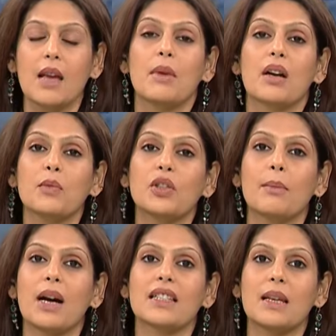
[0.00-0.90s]
Mahmoud
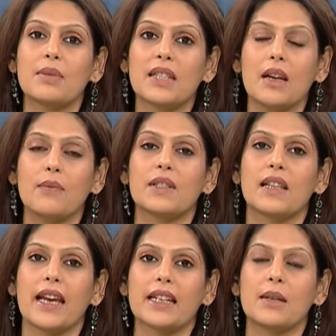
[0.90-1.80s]
Abbas himself was
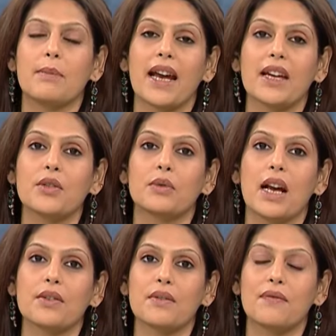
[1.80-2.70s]
elected back in
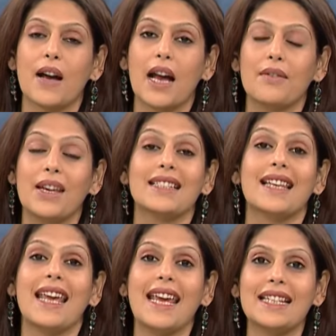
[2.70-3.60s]
2005. He's
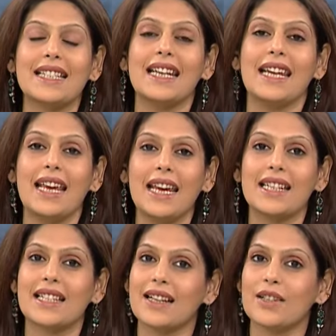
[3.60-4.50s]

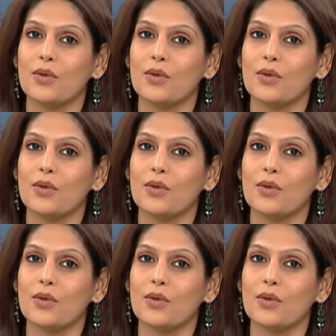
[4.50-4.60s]
88 years